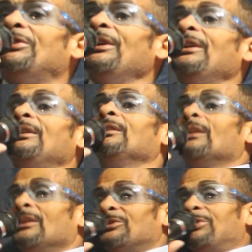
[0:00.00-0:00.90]

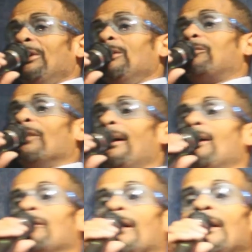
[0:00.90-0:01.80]
thee seed
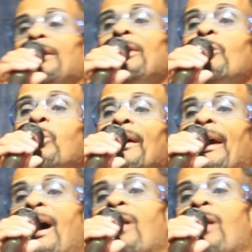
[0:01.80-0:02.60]
forever. And he went